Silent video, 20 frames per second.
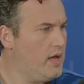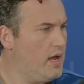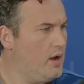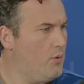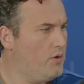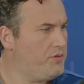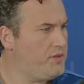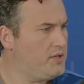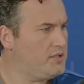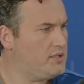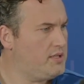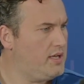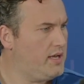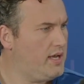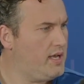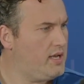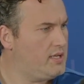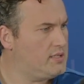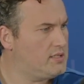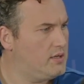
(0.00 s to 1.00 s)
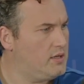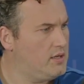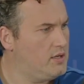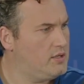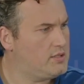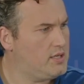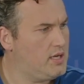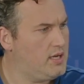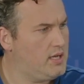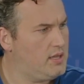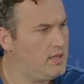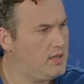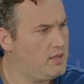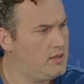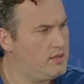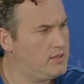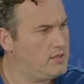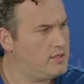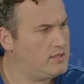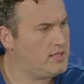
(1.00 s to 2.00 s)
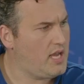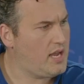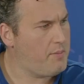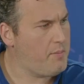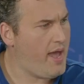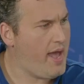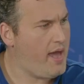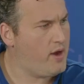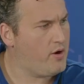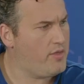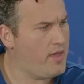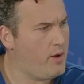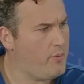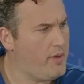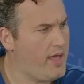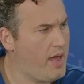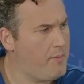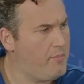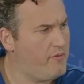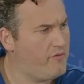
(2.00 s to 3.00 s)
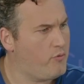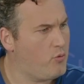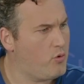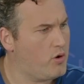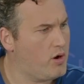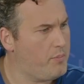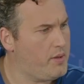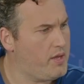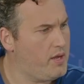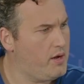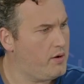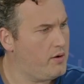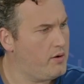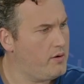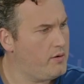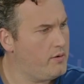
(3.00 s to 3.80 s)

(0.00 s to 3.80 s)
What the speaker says: And what this did is that you see the same header that we had before up here.